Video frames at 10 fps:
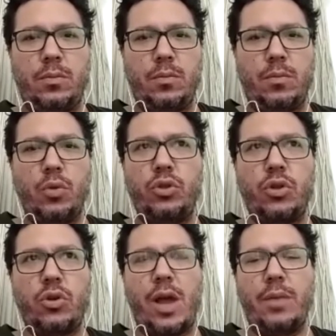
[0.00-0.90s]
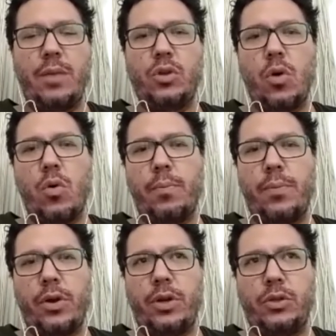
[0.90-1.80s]
Most crimes go
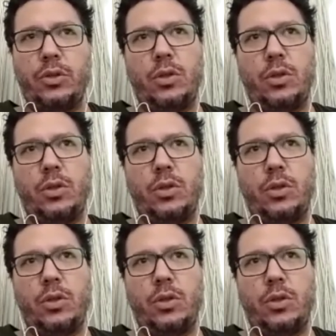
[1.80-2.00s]
unpunished.